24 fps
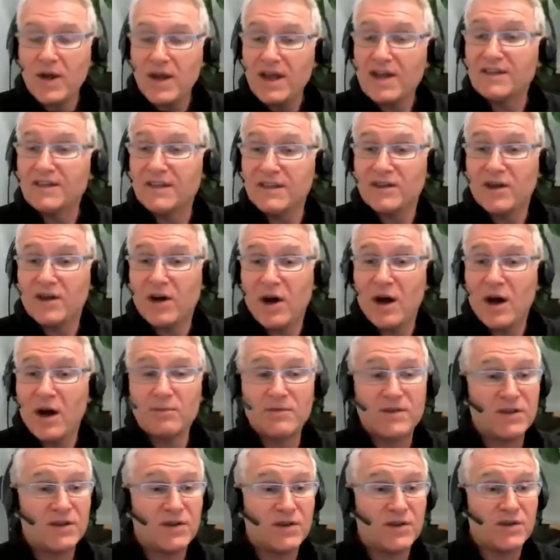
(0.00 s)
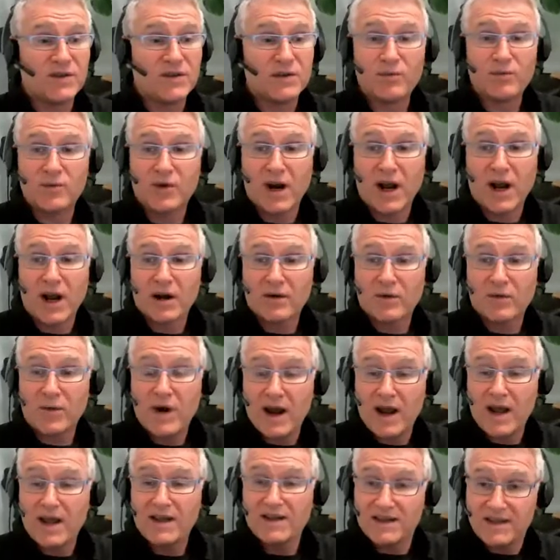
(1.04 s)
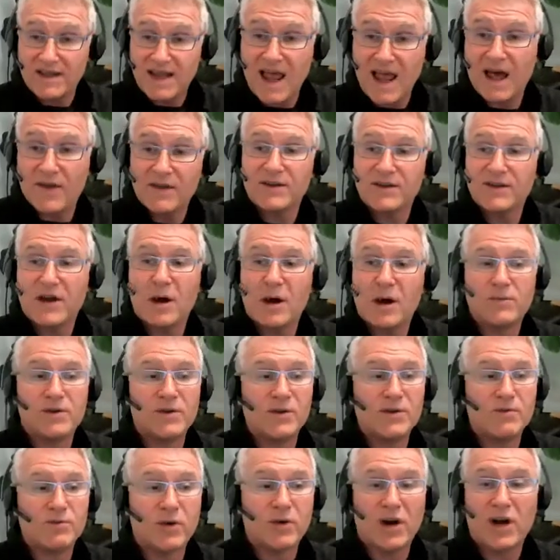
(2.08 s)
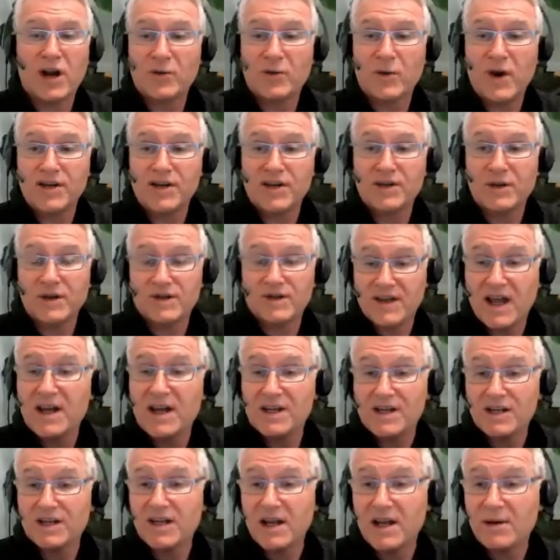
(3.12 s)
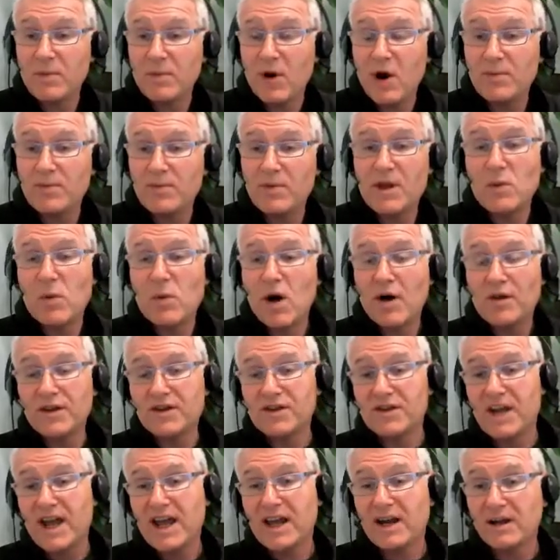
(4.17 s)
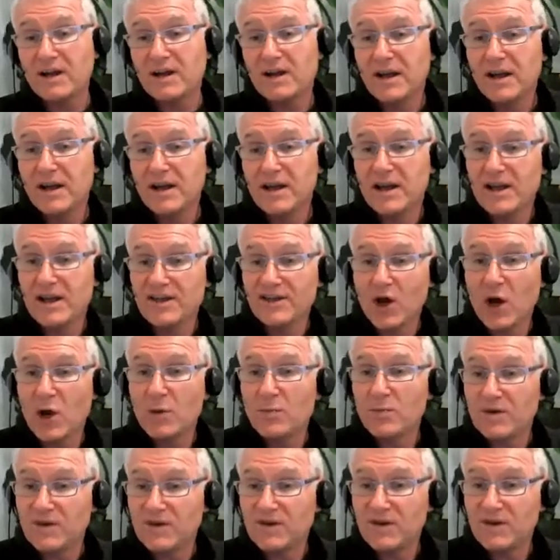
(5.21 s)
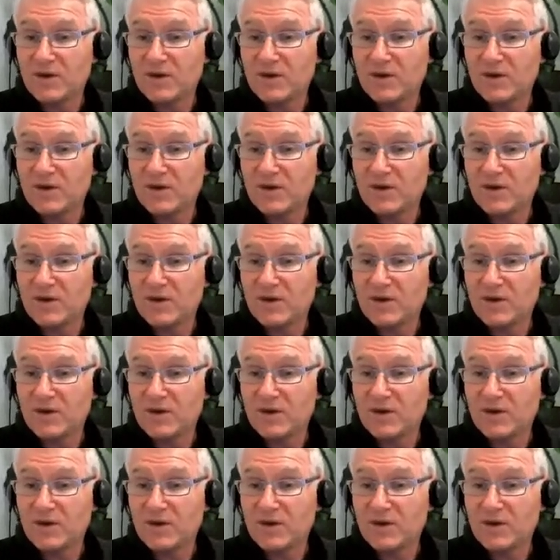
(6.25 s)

Is it time to do some is now the time to do product rationalization? It might be, while the channel is open